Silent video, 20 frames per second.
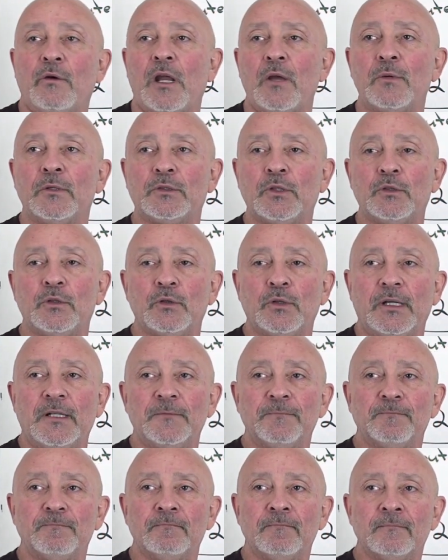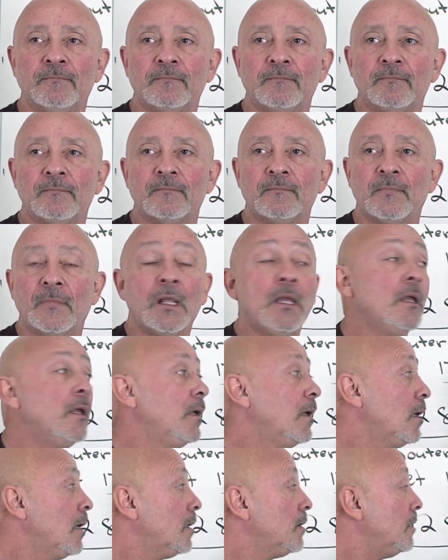you're able to do it.
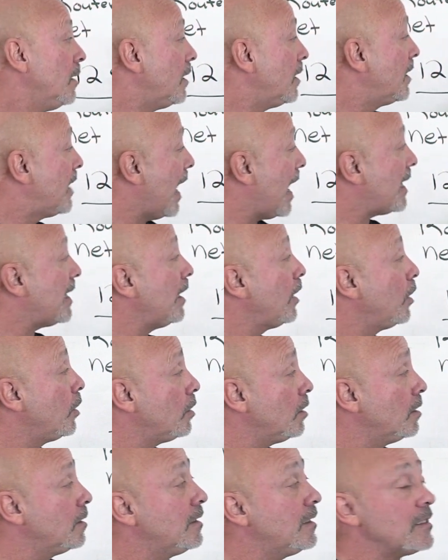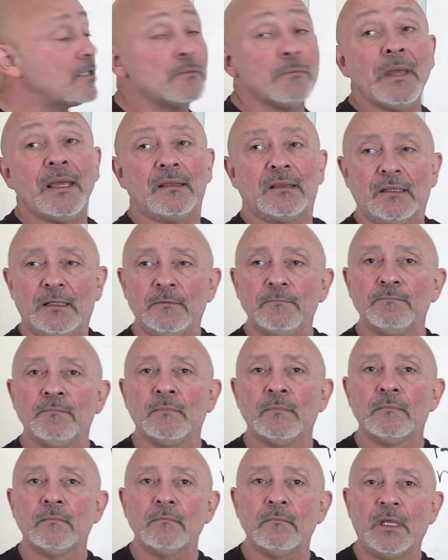You gotta learn this method,
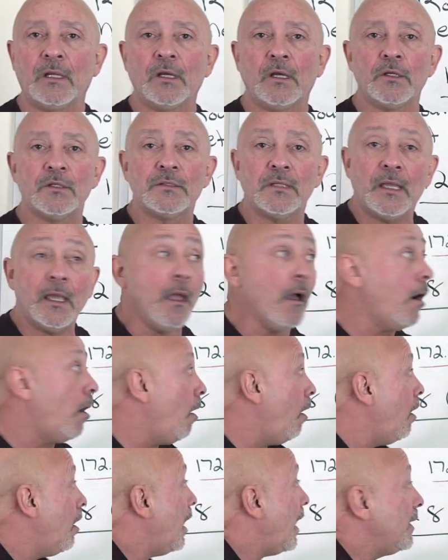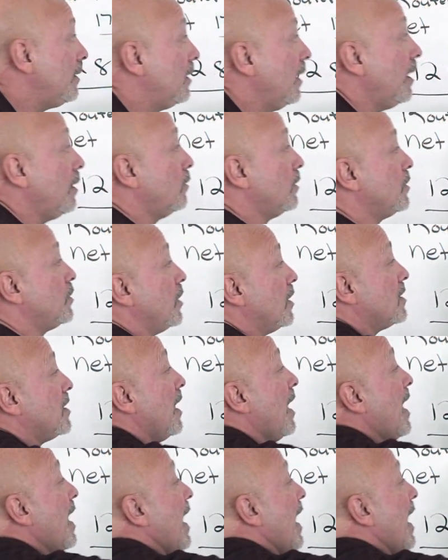because all I did was just